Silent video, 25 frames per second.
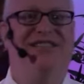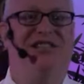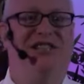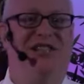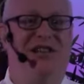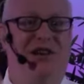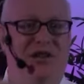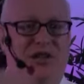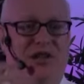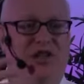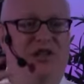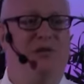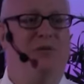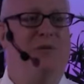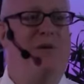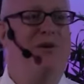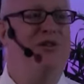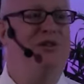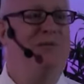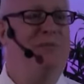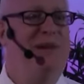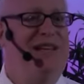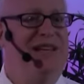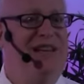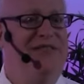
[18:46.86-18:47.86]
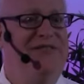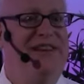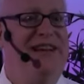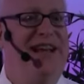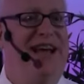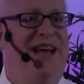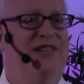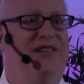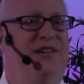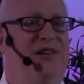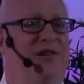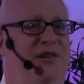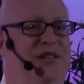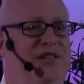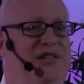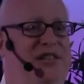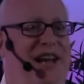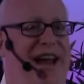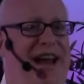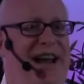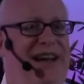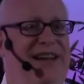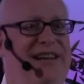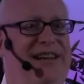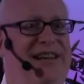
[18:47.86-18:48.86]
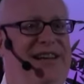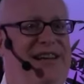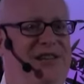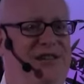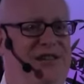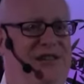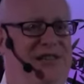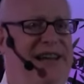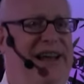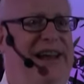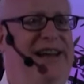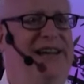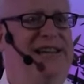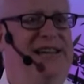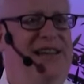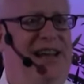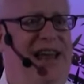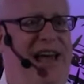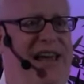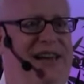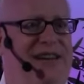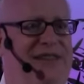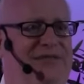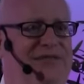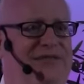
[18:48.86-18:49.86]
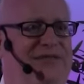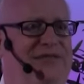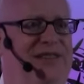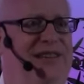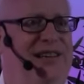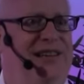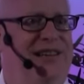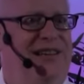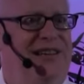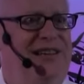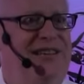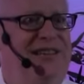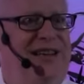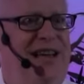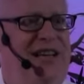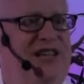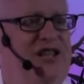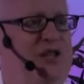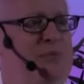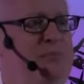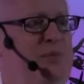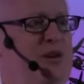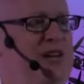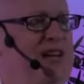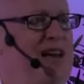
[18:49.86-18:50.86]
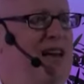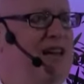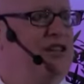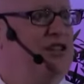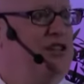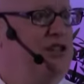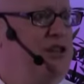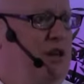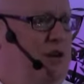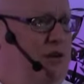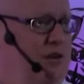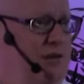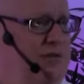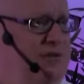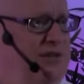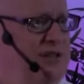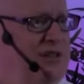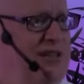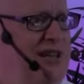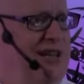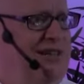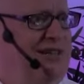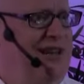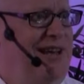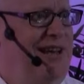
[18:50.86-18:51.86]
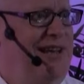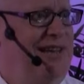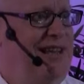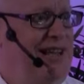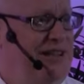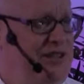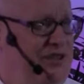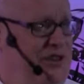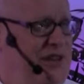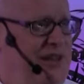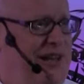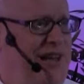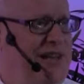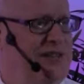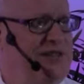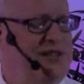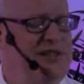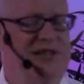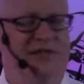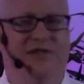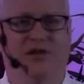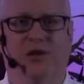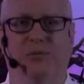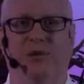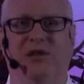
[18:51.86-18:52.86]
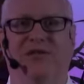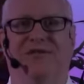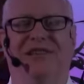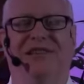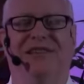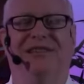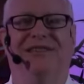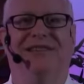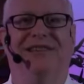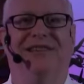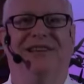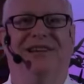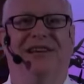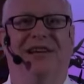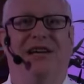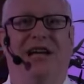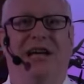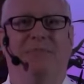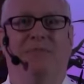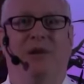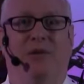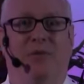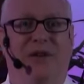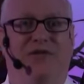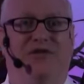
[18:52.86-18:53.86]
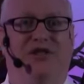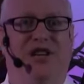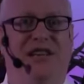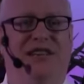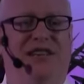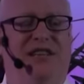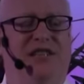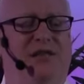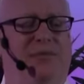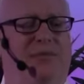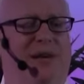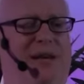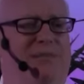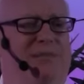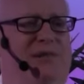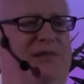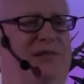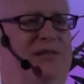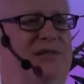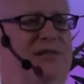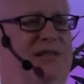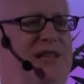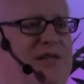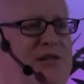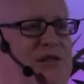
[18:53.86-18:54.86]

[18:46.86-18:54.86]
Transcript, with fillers: you know, you should most be living out your Christianity in your daily life, not just putting on a show for Sunday. That's the lesson of the movie. But we've seen these people, these